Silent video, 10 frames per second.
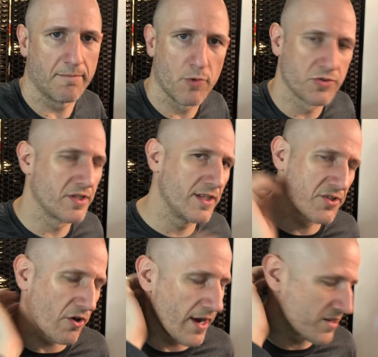Most of
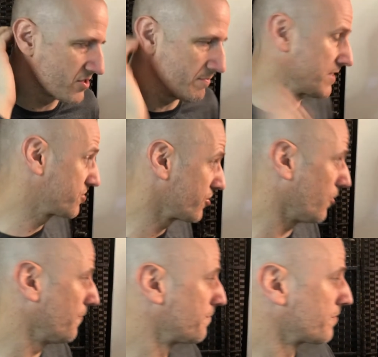these are estimates.
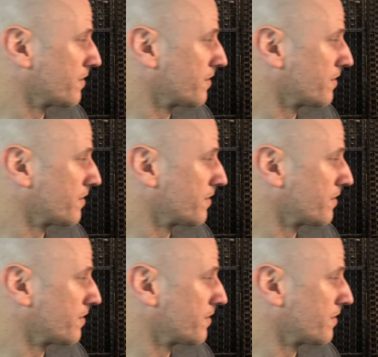So